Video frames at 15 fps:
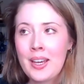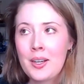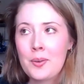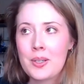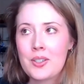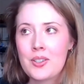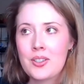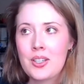
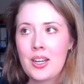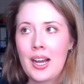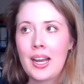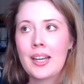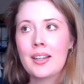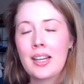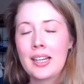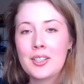which
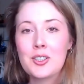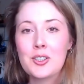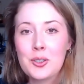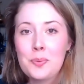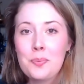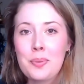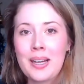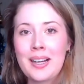I like to
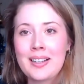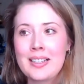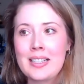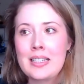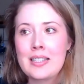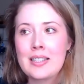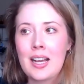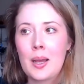do
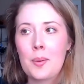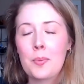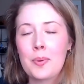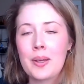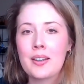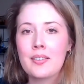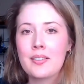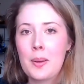because I'm a
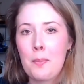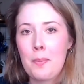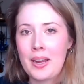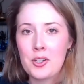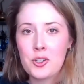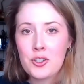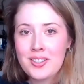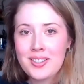bit
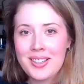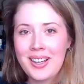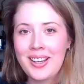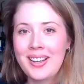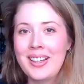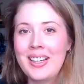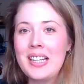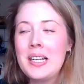impatient,
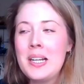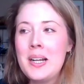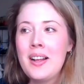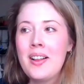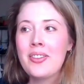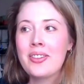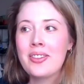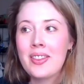
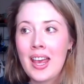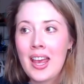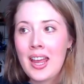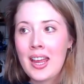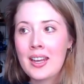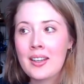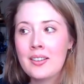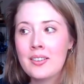
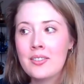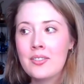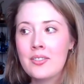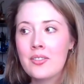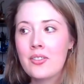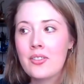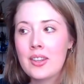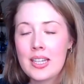then
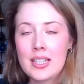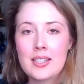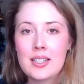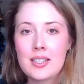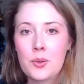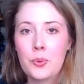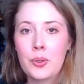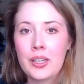this
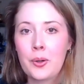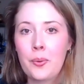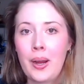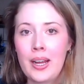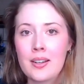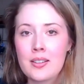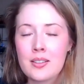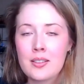is a really
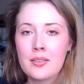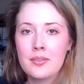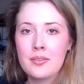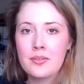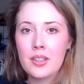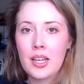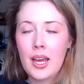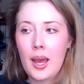great
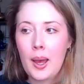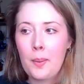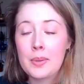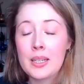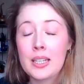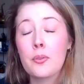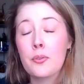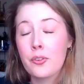
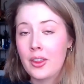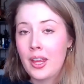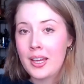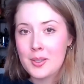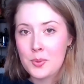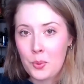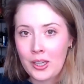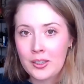medium for
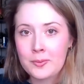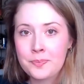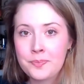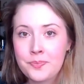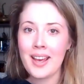that as well.